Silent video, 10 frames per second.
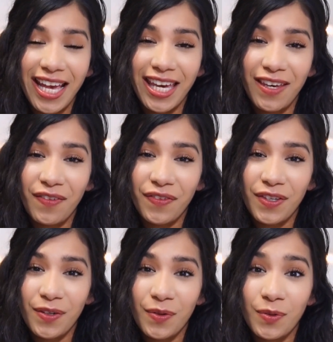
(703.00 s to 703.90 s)

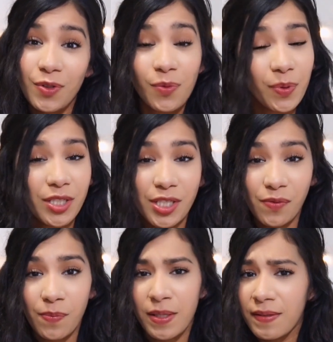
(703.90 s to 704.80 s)
if you do purchase
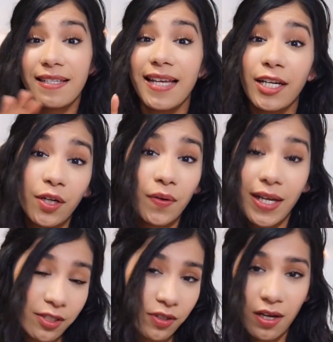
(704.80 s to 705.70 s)
from this, it is at no
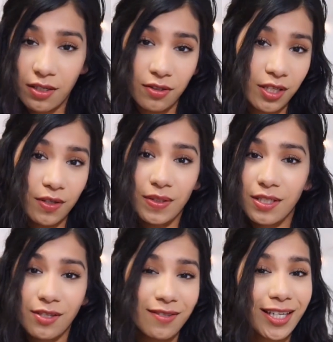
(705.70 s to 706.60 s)
extra cost to you.
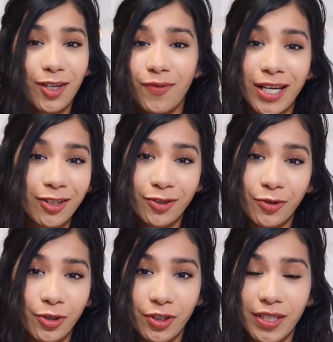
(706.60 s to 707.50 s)
It's just like your regular
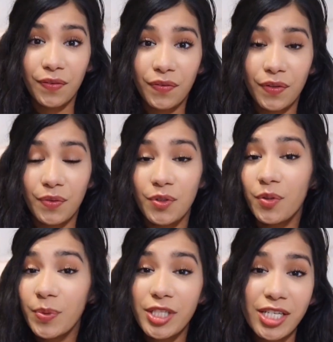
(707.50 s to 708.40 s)
order. If you
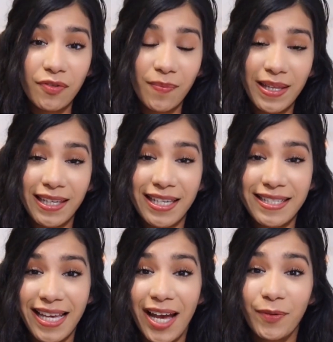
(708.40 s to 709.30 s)
do purchase from my
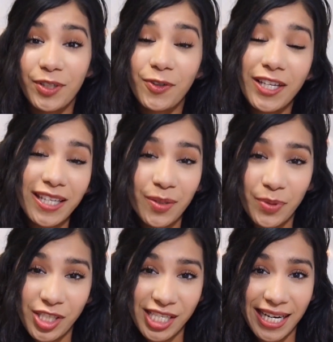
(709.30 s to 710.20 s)
links, I would greatly
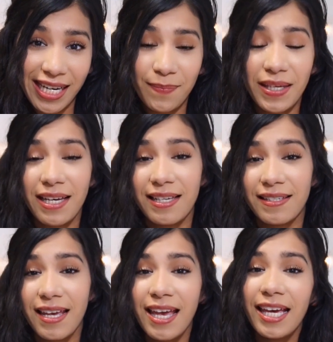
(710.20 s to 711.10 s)
appreciate it
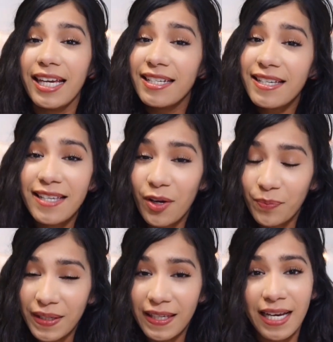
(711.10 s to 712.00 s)
because it does help
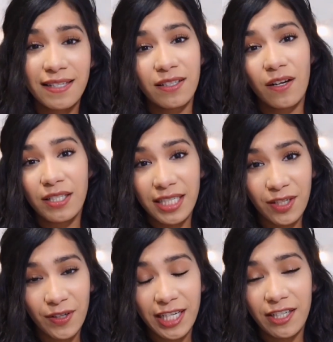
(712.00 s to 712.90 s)
me as a content
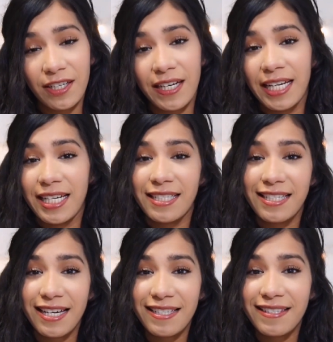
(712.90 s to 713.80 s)
creator, and it
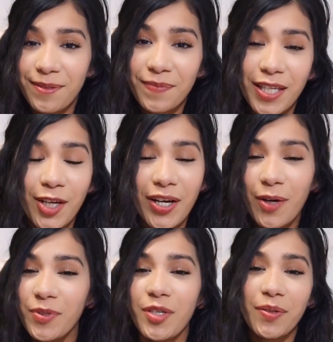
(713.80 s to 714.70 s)
does, you know,
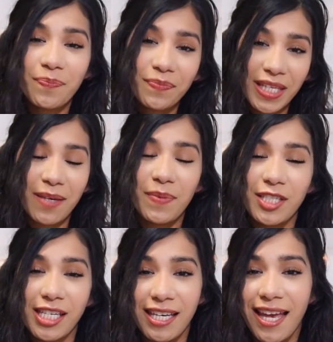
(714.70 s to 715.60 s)
help to keep
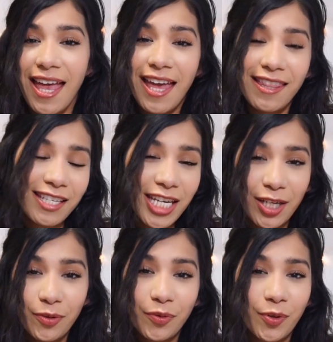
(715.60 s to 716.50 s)
pushing the
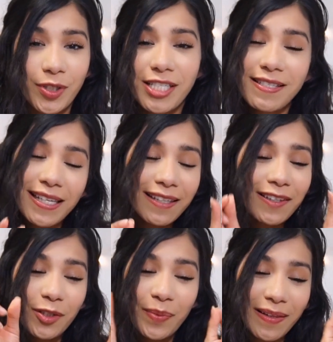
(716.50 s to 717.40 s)
channel forward just like
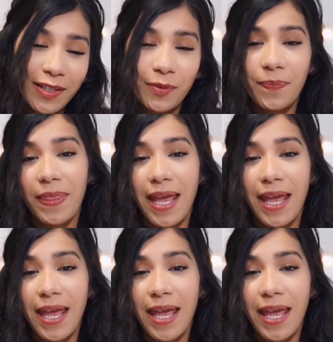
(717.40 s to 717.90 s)
little by little.